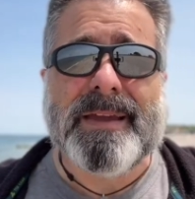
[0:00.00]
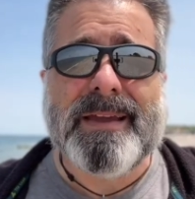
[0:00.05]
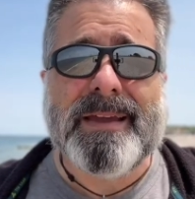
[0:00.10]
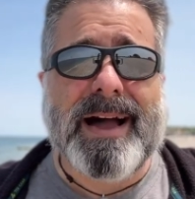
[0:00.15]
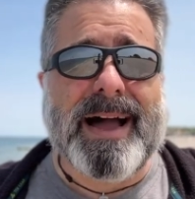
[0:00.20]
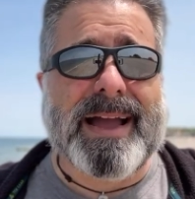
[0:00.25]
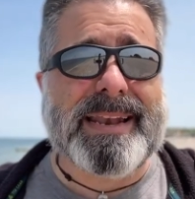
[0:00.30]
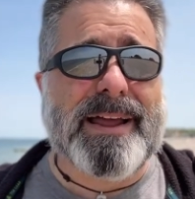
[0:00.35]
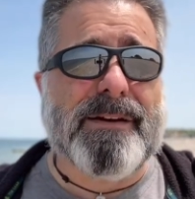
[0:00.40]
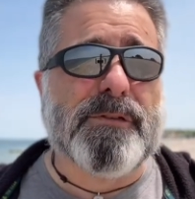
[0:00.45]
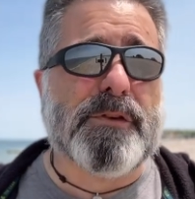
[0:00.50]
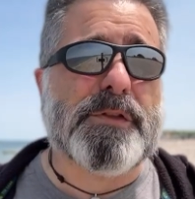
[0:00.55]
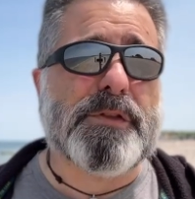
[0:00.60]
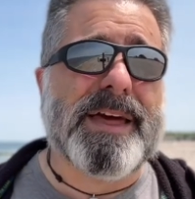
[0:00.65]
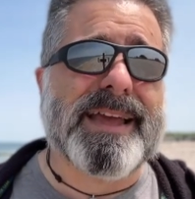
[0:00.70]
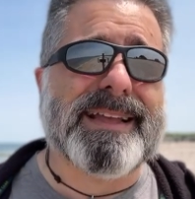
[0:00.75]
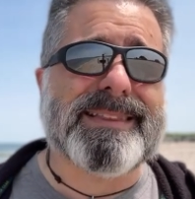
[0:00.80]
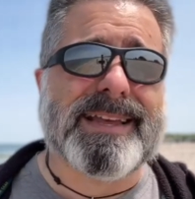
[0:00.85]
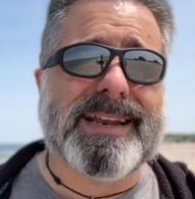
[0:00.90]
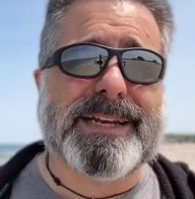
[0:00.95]
I never
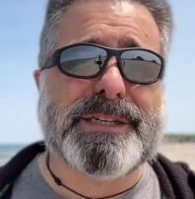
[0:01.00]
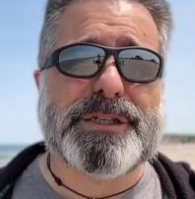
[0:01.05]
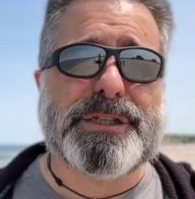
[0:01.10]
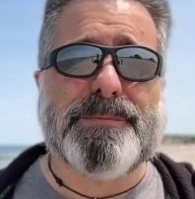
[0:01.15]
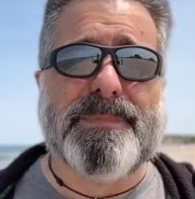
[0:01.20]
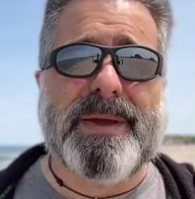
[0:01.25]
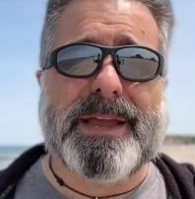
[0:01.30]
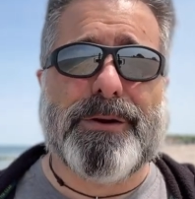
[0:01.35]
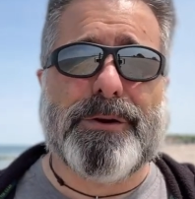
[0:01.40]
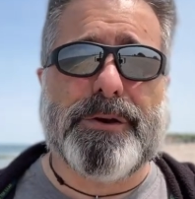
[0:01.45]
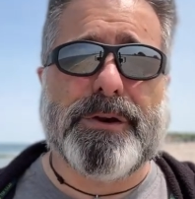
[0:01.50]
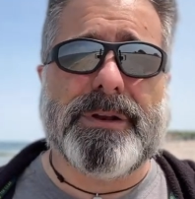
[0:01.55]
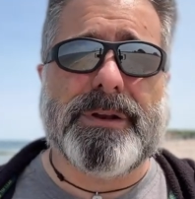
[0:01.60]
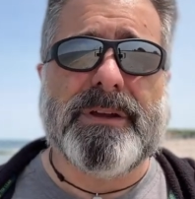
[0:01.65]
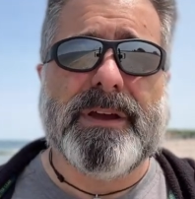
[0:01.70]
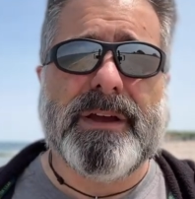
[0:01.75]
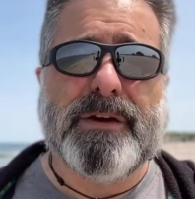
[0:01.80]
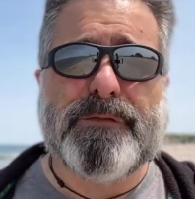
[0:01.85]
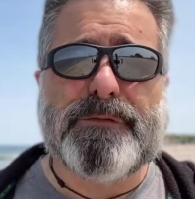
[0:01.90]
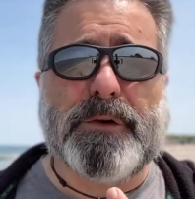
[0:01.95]
think that I should make good
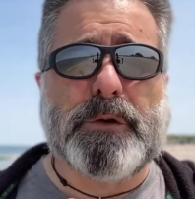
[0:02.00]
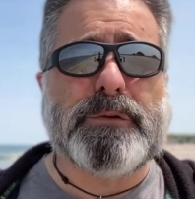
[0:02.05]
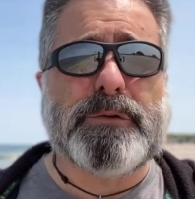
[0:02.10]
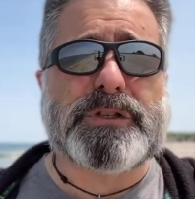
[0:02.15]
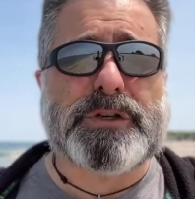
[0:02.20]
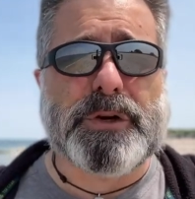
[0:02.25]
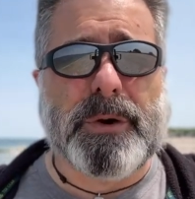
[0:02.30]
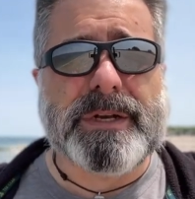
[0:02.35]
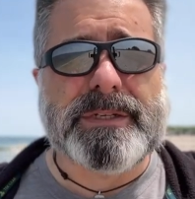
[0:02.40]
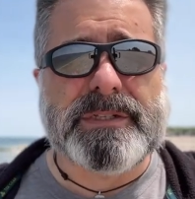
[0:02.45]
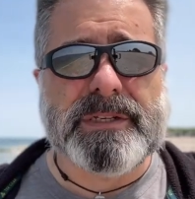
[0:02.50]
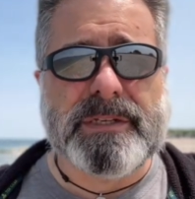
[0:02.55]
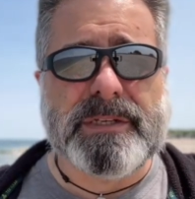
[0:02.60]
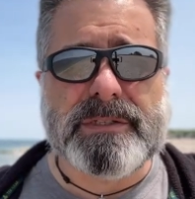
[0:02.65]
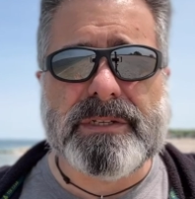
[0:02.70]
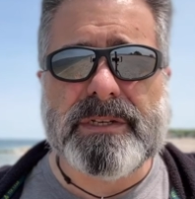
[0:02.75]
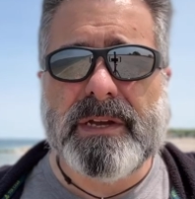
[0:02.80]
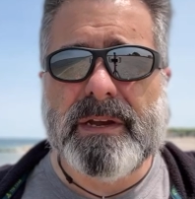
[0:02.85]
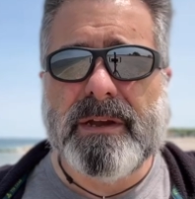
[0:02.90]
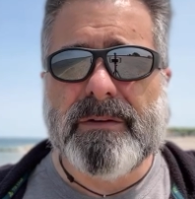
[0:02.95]
food
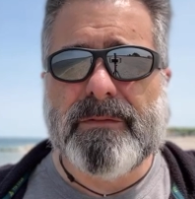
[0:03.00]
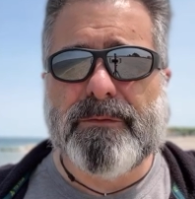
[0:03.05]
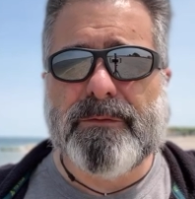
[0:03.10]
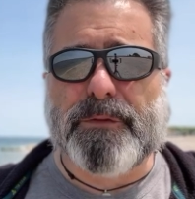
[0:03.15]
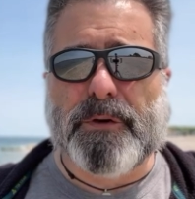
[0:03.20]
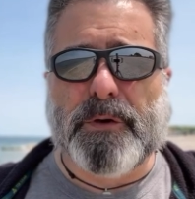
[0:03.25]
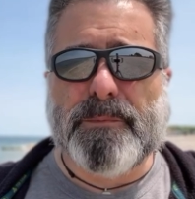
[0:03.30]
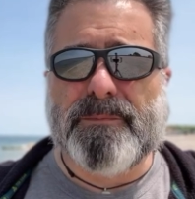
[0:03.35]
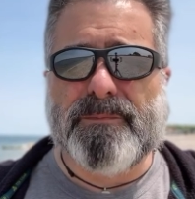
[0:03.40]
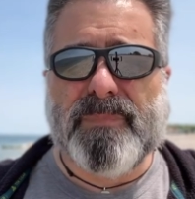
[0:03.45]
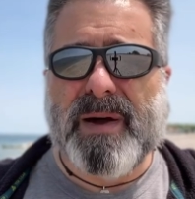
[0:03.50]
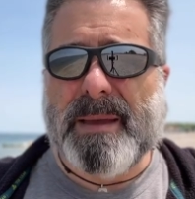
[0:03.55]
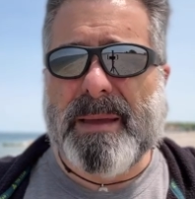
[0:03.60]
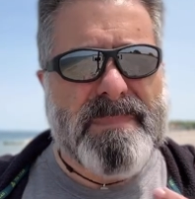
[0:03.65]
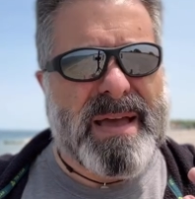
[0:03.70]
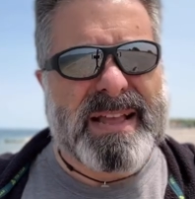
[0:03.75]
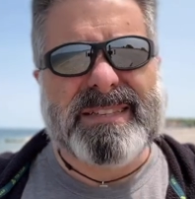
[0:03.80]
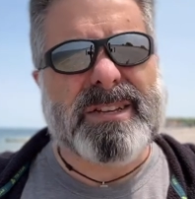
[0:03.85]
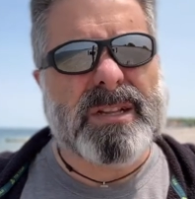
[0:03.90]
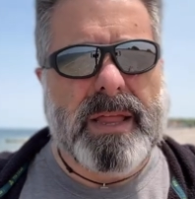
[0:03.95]
choices for my
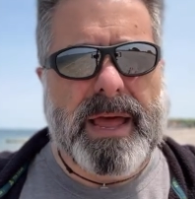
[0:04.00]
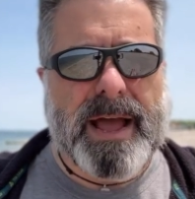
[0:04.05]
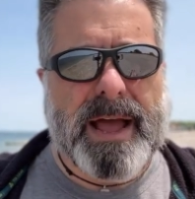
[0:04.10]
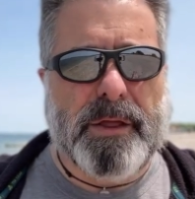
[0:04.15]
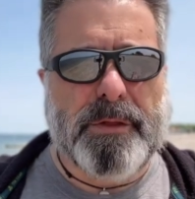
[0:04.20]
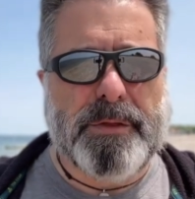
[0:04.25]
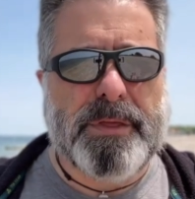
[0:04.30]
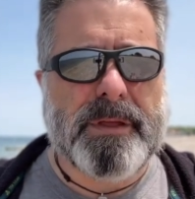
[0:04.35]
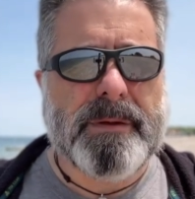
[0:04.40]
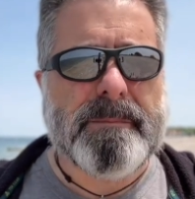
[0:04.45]
mental health.